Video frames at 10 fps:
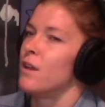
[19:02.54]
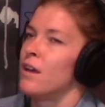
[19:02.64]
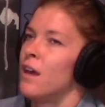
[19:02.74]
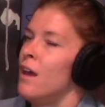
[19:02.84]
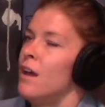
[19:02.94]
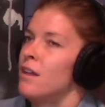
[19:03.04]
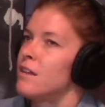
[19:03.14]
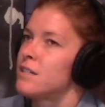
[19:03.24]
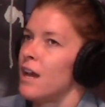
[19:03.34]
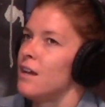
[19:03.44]
Like,
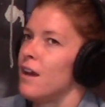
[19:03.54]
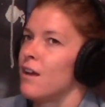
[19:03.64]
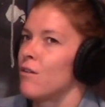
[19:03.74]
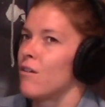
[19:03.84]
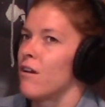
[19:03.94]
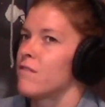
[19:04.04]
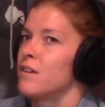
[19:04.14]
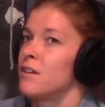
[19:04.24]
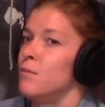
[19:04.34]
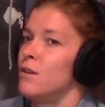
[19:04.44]
the San Diego
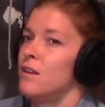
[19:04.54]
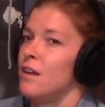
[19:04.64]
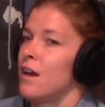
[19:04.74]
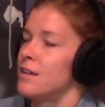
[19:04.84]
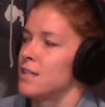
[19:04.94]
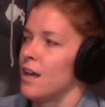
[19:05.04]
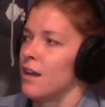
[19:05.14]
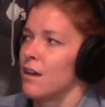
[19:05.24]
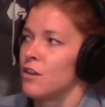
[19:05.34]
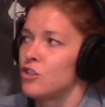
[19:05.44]
CrossFit community has,
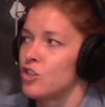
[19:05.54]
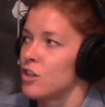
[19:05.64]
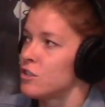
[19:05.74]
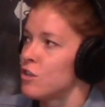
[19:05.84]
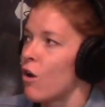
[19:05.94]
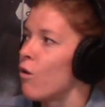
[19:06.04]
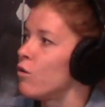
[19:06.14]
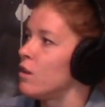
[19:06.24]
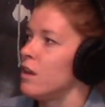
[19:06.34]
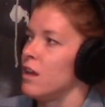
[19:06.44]
like, just
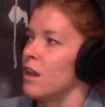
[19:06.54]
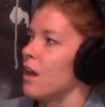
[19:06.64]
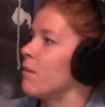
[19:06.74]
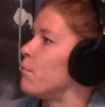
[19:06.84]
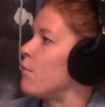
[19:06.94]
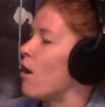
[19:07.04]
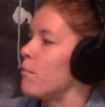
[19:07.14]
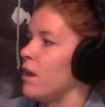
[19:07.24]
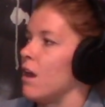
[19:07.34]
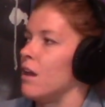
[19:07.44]
totally, like,
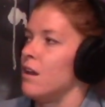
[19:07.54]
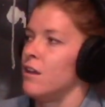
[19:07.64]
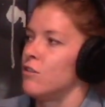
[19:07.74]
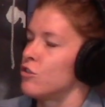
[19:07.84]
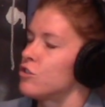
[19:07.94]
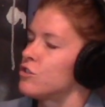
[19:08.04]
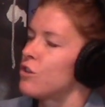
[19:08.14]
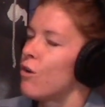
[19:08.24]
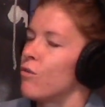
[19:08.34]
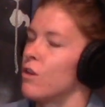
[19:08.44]
brought me in, and they're
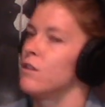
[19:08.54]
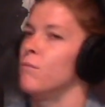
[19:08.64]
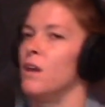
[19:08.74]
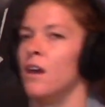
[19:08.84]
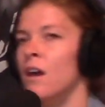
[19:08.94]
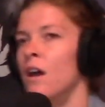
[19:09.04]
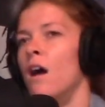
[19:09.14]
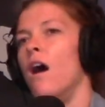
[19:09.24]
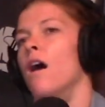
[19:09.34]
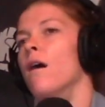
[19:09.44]
so good to me.
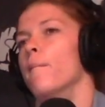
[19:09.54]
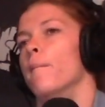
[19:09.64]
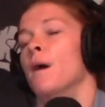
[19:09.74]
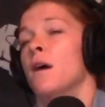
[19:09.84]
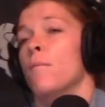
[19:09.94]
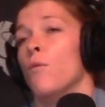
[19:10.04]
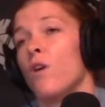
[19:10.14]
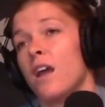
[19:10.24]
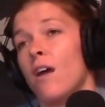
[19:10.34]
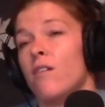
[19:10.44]
But
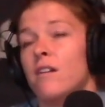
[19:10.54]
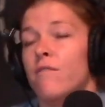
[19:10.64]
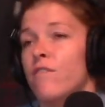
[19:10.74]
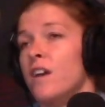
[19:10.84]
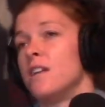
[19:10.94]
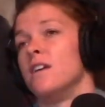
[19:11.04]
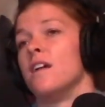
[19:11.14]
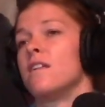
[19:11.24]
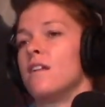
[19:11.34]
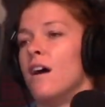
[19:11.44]
working out at
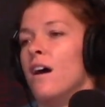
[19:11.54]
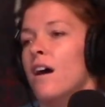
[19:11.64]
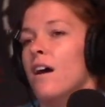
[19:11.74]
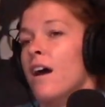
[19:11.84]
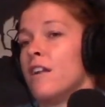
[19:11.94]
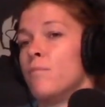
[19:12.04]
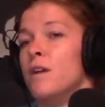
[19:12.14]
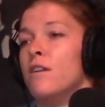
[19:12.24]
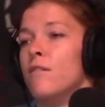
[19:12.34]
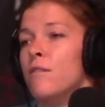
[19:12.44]
Invictus has
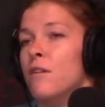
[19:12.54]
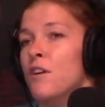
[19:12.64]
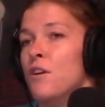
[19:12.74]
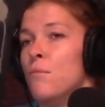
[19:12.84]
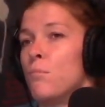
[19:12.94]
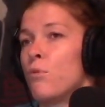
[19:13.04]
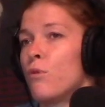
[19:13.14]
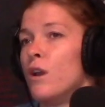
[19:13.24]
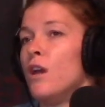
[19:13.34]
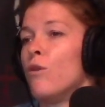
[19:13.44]
been
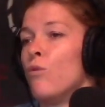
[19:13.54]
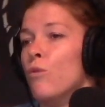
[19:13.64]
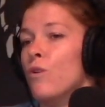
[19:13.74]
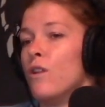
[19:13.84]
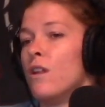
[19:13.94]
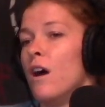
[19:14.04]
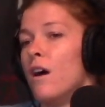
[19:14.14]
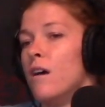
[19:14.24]
pretty cool.